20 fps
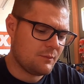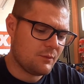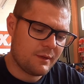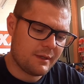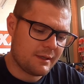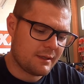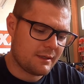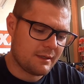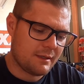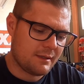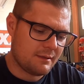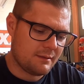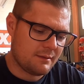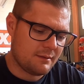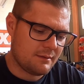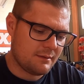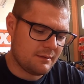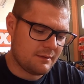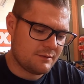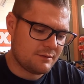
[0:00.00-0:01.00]
this morning
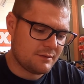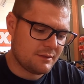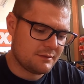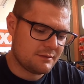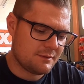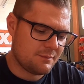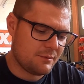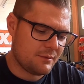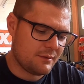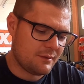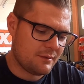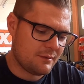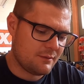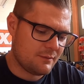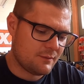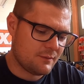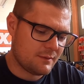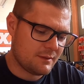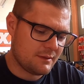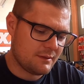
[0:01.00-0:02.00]
again I tried to put
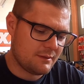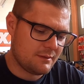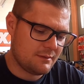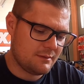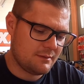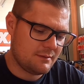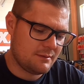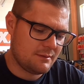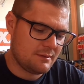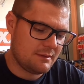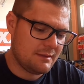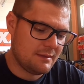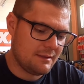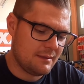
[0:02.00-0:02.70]
in an order